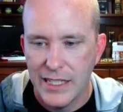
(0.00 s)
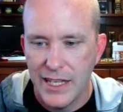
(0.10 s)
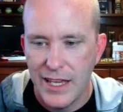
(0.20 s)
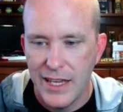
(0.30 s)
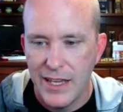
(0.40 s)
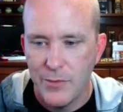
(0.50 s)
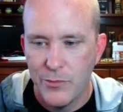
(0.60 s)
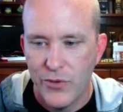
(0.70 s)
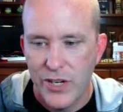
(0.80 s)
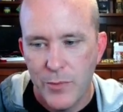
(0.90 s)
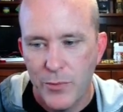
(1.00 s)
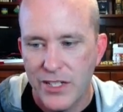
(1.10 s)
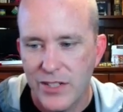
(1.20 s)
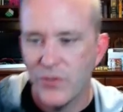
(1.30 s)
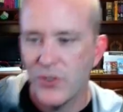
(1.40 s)
a pretty
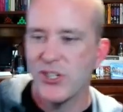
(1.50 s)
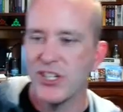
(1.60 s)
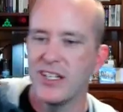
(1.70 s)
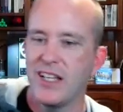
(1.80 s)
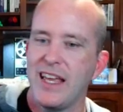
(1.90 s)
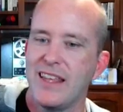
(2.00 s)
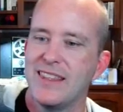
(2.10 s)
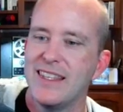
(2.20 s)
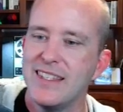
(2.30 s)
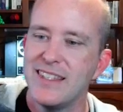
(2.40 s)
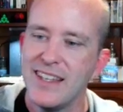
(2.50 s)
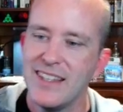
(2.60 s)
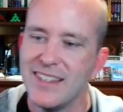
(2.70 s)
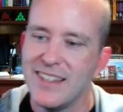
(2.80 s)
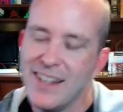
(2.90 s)
printed version. And this
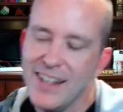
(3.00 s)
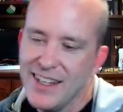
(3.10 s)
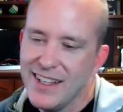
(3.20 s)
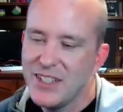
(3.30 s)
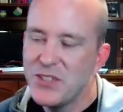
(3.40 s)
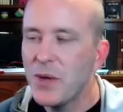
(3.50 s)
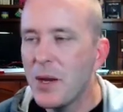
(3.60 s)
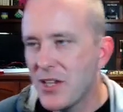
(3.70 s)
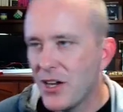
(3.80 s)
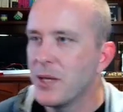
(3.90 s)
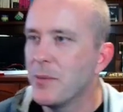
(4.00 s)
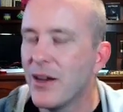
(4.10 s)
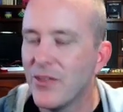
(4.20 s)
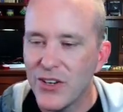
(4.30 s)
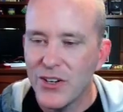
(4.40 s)
is what I'm talking
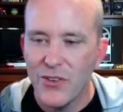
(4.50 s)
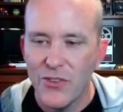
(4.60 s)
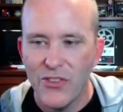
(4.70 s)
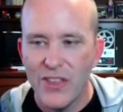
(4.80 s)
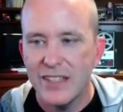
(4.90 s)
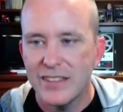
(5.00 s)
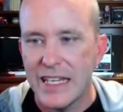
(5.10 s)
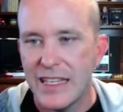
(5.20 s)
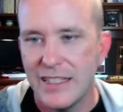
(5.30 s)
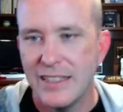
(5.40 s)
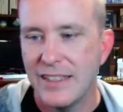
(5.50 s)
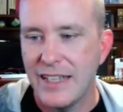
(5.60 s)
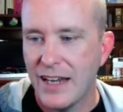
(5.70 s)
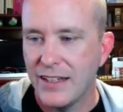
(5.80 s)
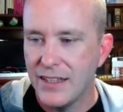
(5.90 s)
about. There are things like this in
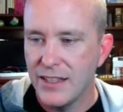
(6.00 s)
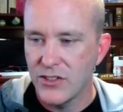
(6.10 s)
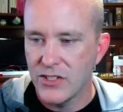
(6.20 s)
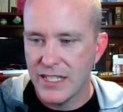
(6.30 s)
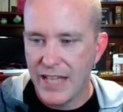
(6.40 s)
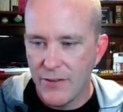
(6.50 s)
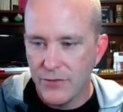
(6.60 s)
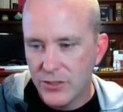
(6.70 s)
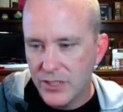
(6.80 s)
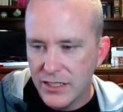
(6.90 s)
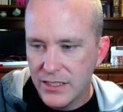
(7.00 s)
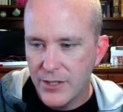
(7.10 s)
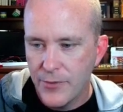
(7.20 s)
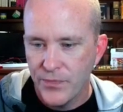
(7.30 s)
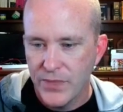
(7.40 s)
Natalie that are
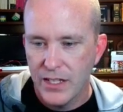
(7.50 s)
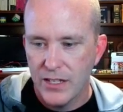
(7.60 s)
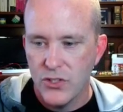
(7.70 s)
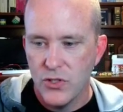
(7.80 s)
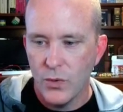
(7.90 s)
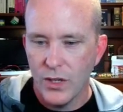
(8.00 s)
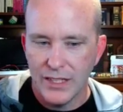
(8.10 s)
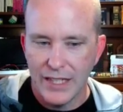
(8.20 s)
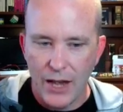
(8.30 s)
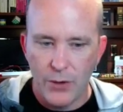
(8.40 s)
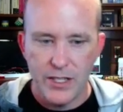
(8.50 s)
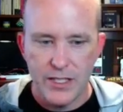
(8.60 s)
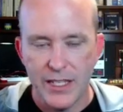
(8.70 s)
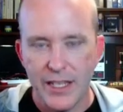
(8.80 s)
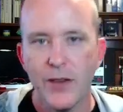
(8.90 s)
scaffolded to allow
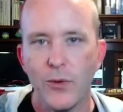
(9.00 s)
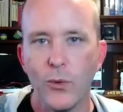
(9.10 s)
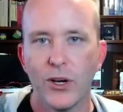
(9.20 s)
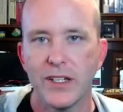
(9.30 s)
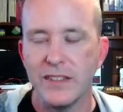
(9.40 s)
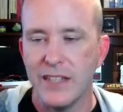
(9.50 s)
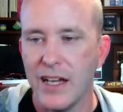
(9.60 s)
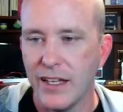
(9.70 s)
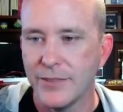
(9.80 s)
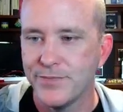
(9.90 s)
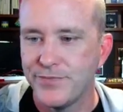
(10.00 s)
us to get work done.